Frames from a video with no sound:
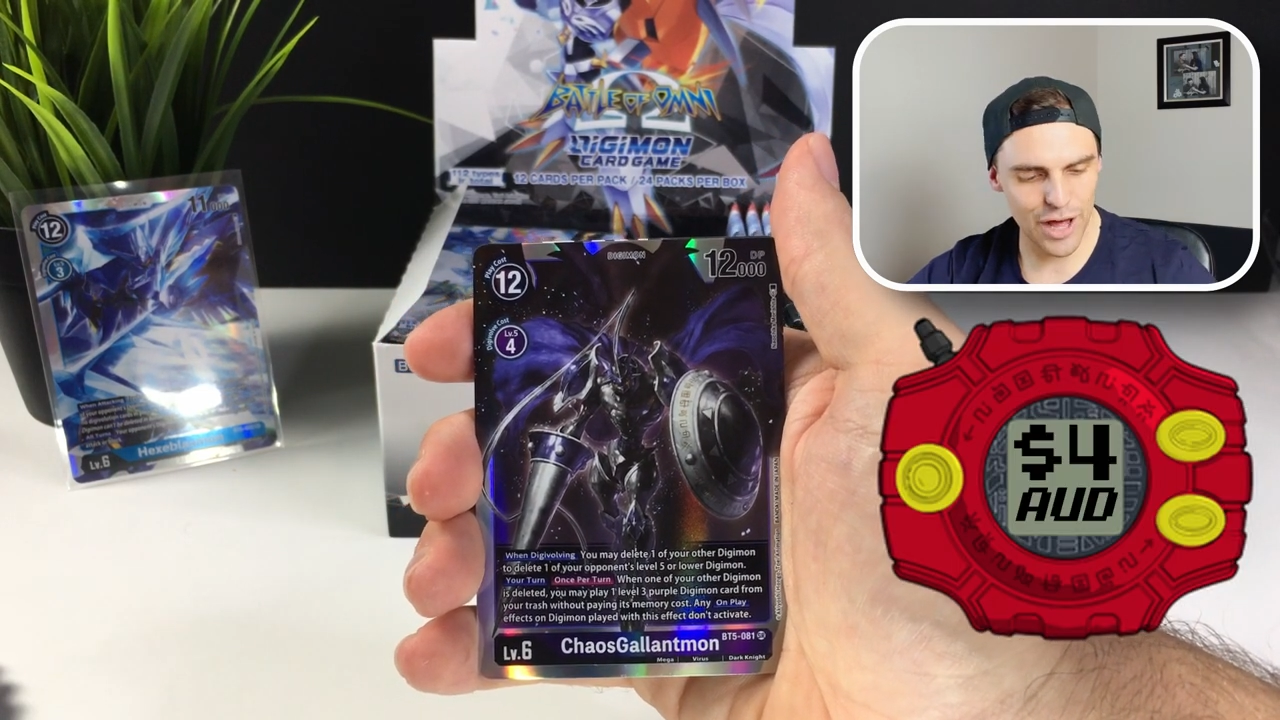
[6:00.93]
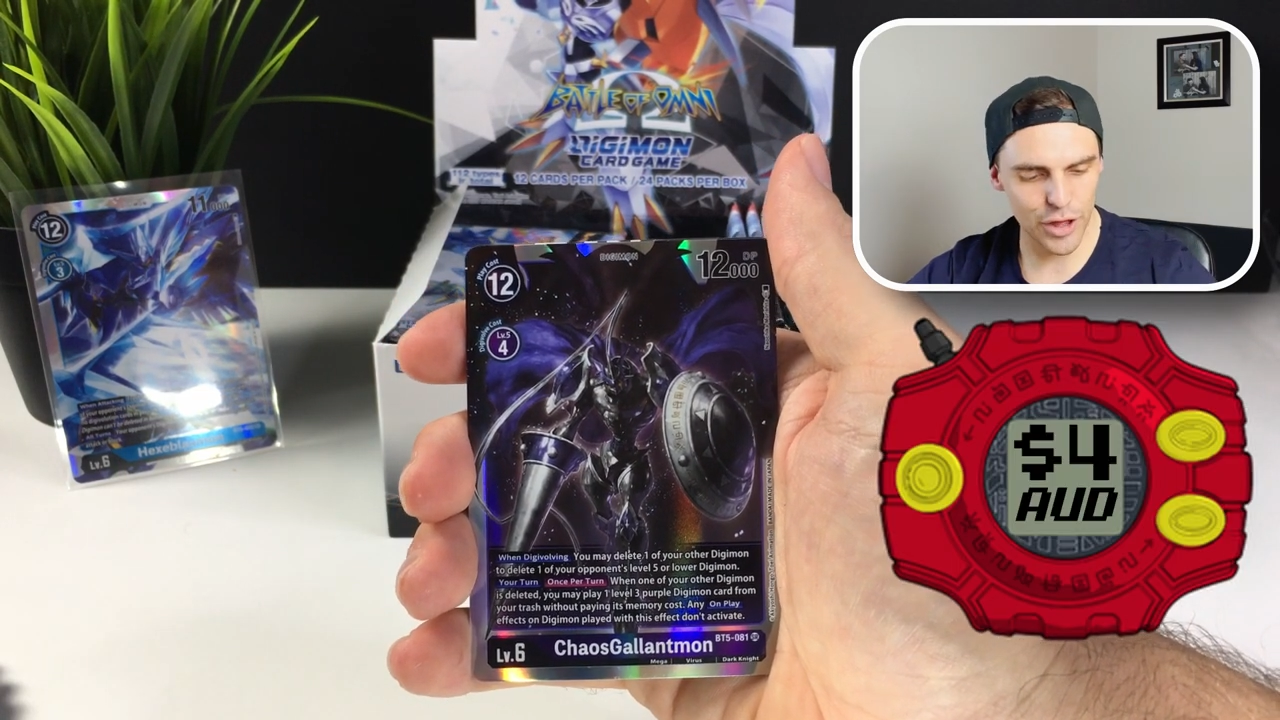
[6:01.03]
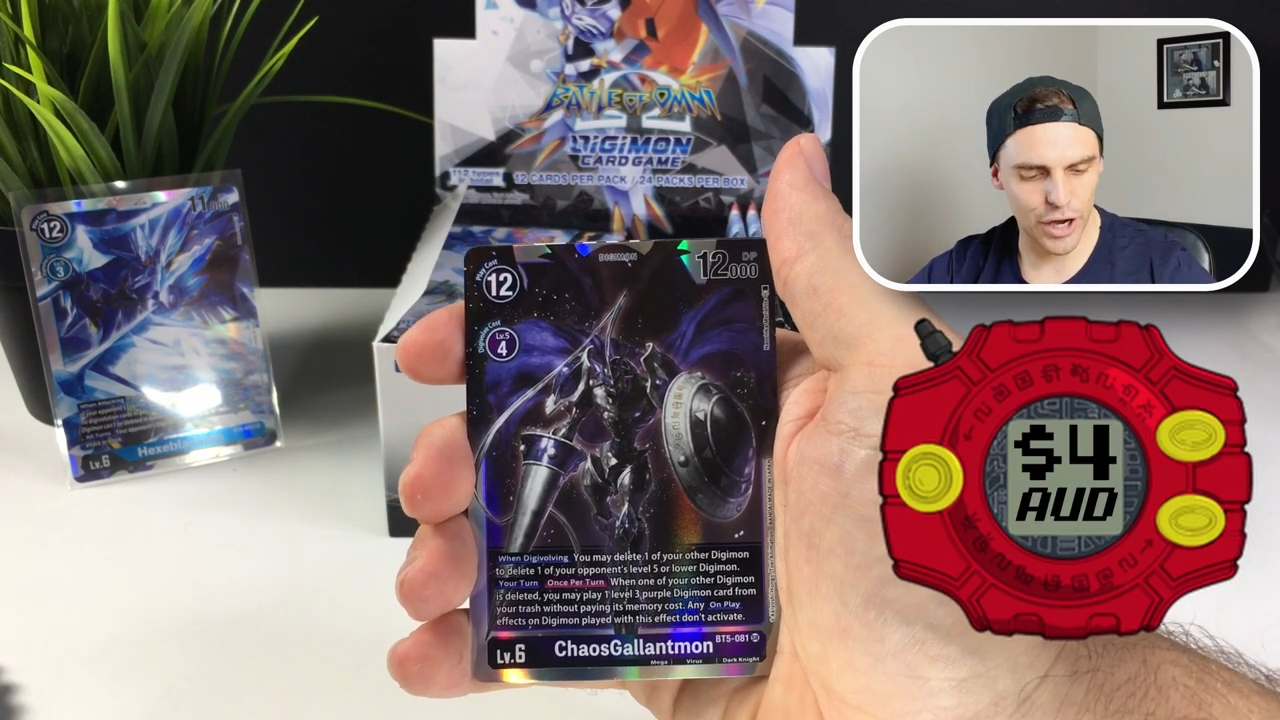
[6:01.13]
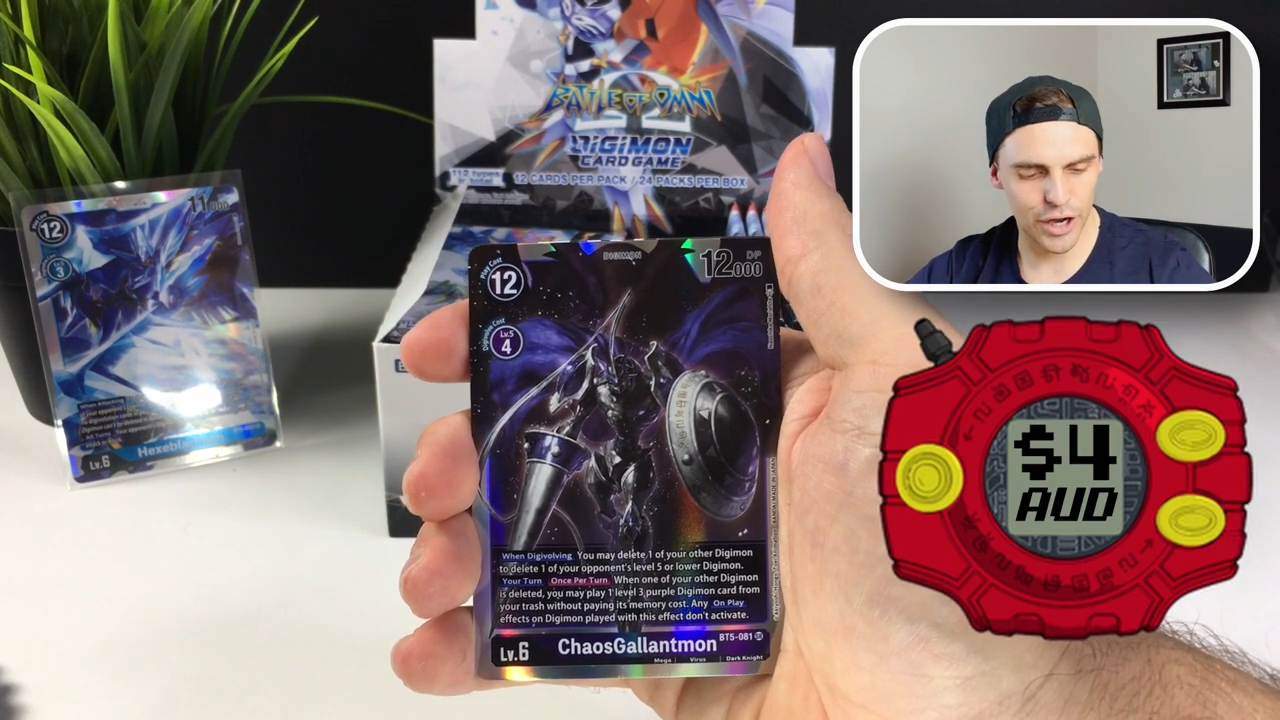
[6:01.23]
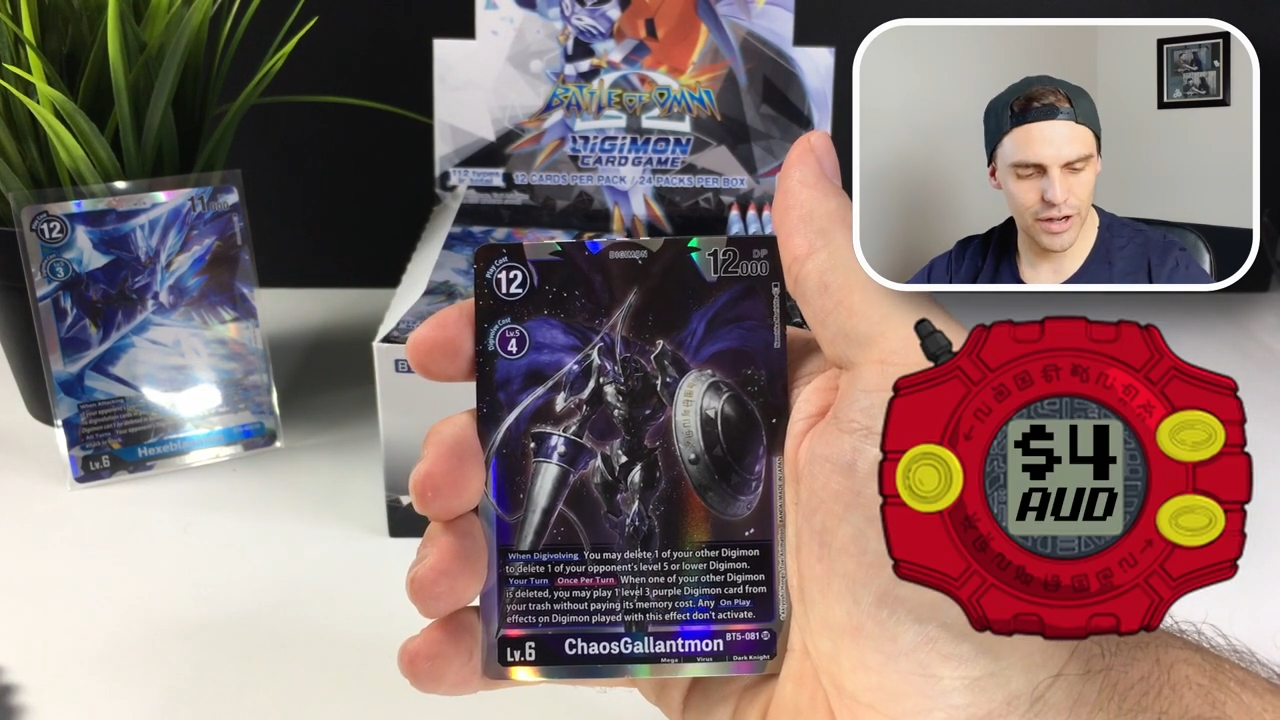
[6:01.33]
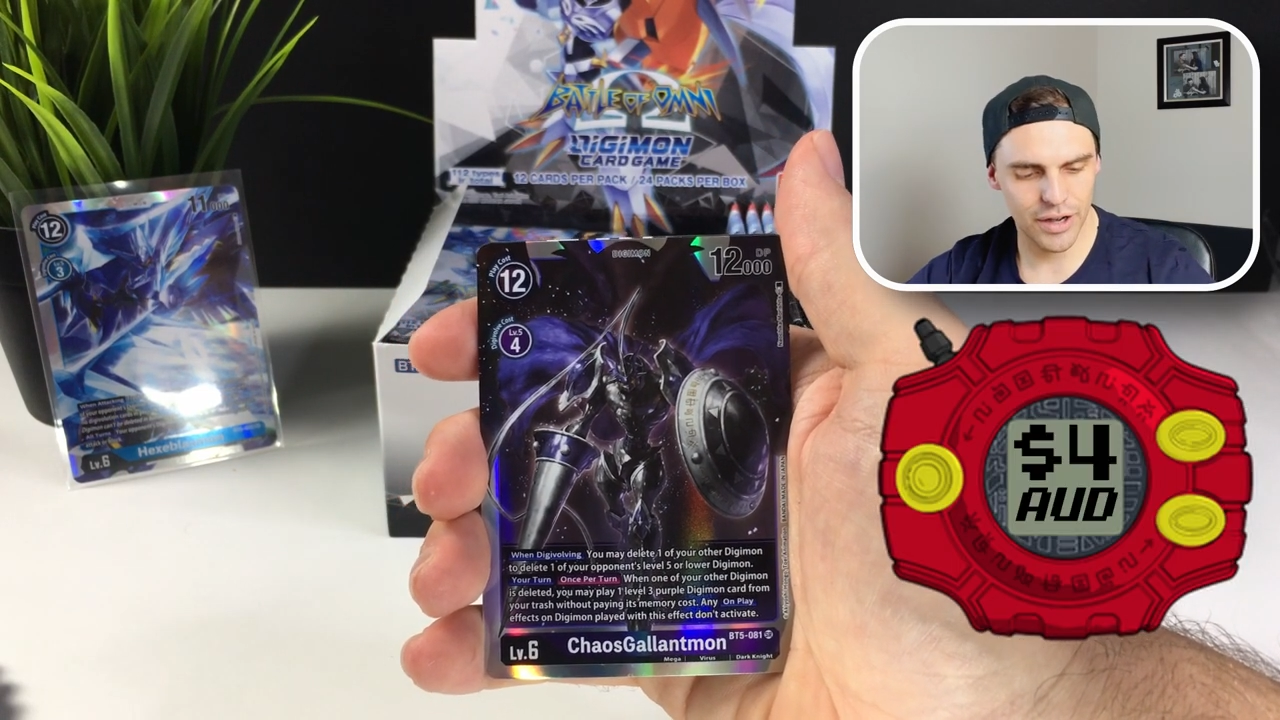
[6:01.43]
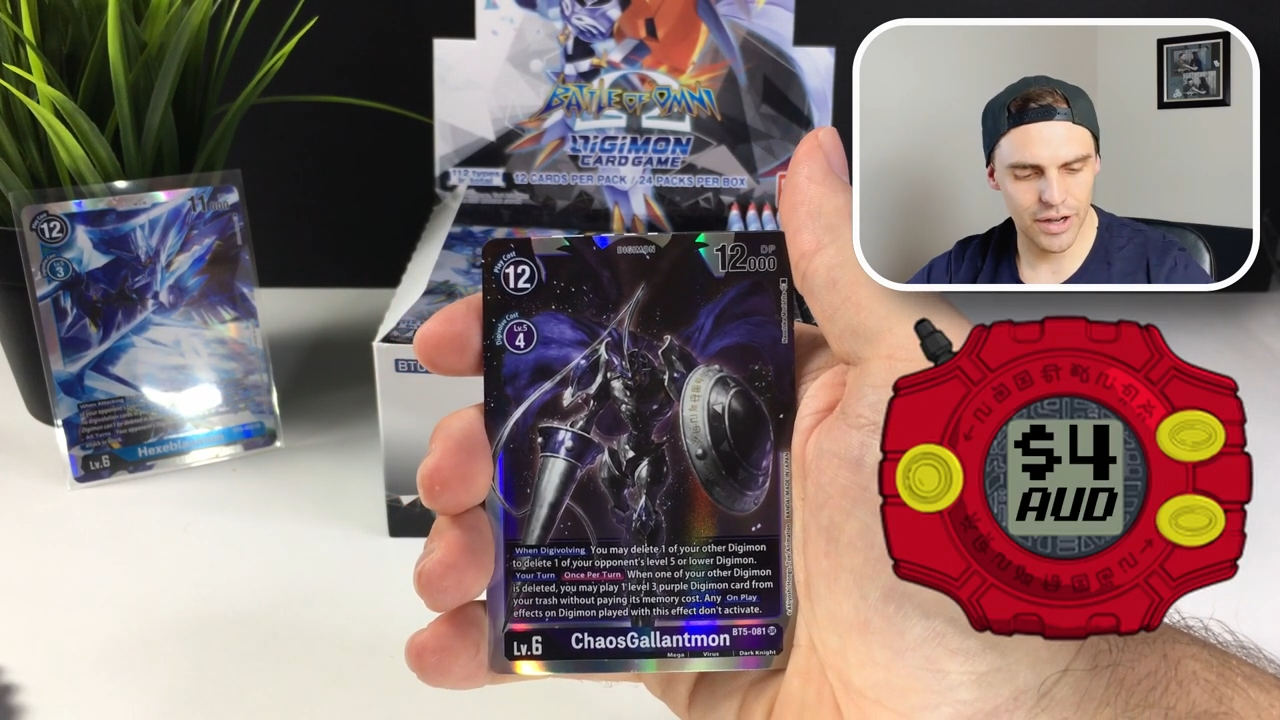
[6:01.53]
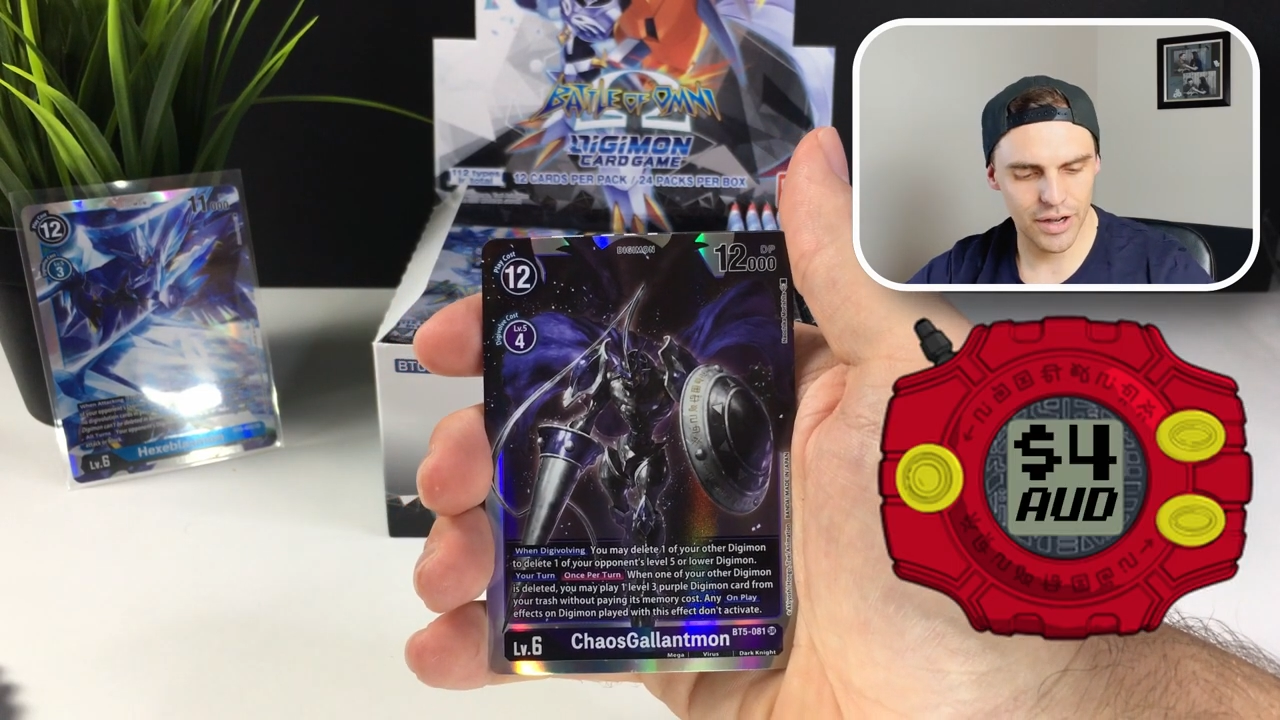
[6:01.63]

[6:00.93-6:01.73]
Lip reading: other.